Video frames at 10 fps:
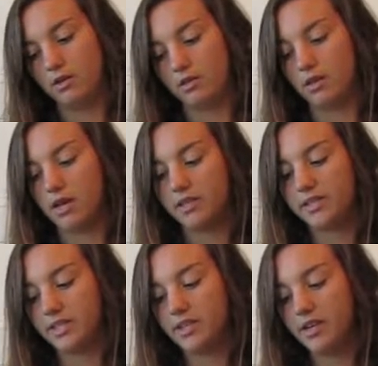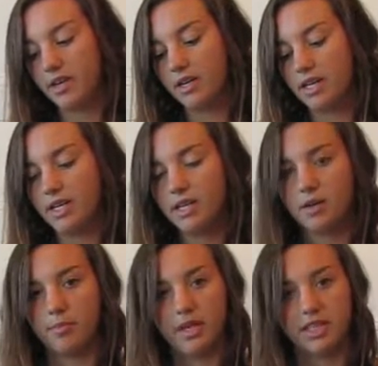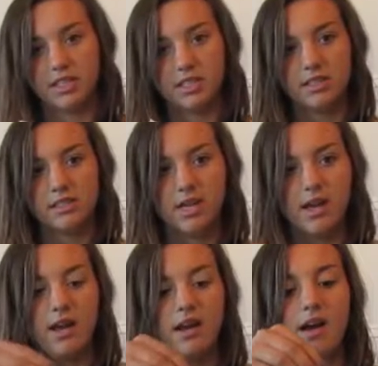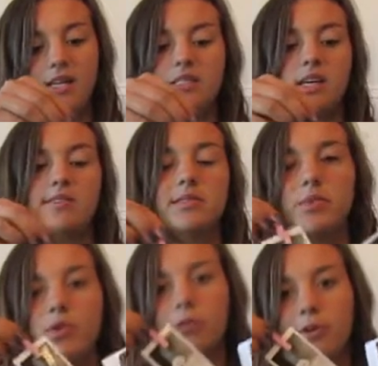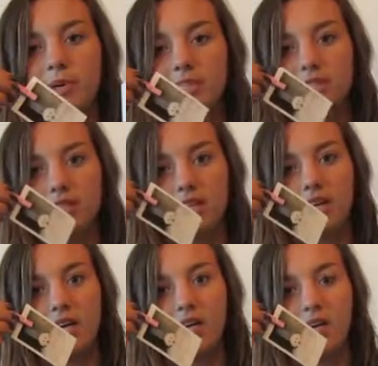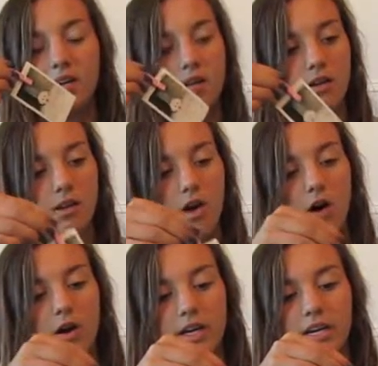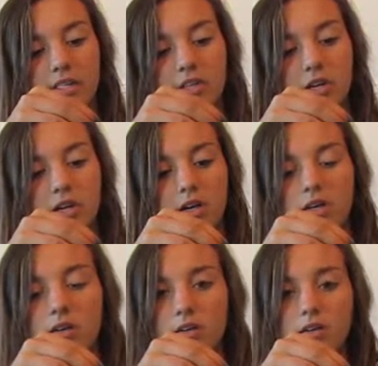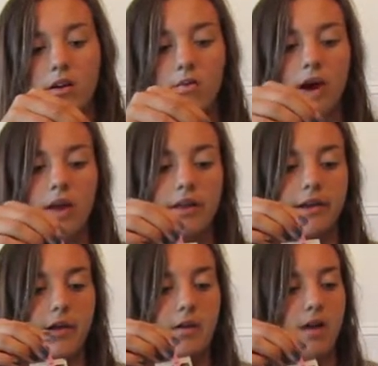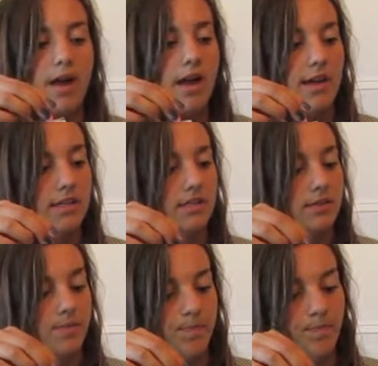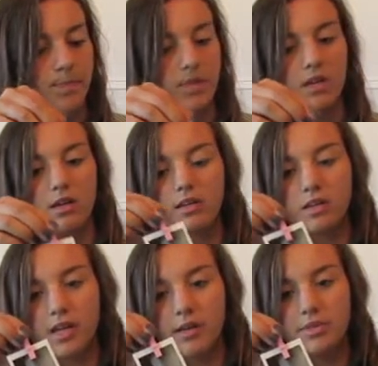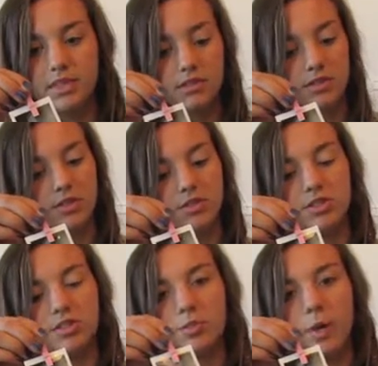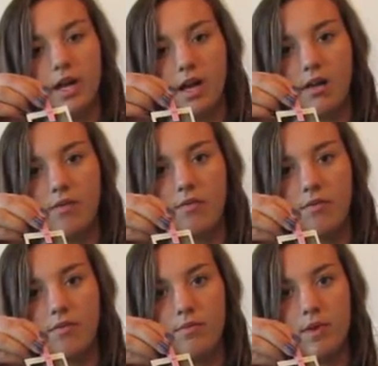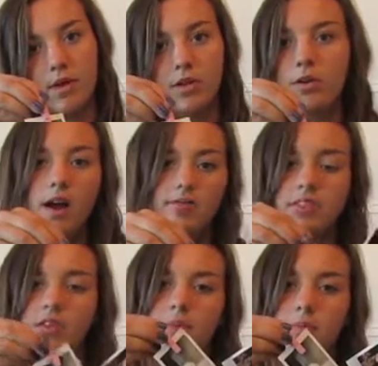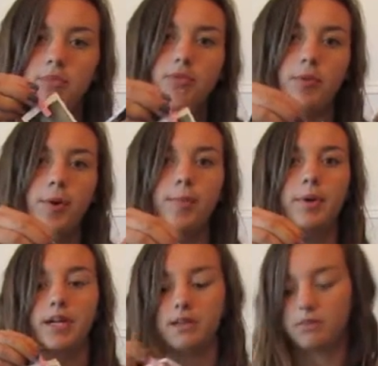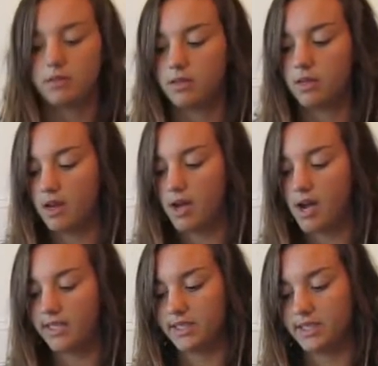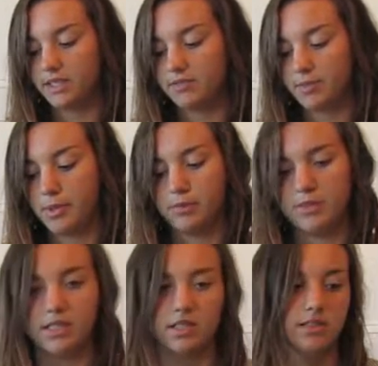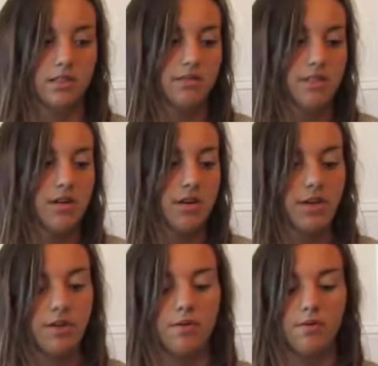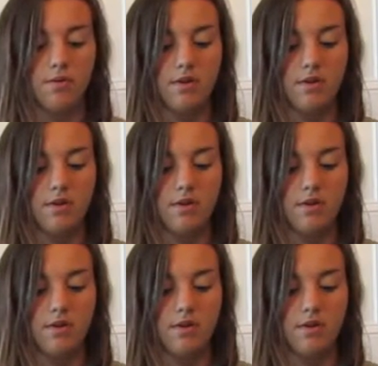The last thing you're going to need are pictures, and I just have some Polaroid pictures that I already took a while ago, and clips. So you just want to have, you don't have to clip them before, but I did just for purposes of showing you.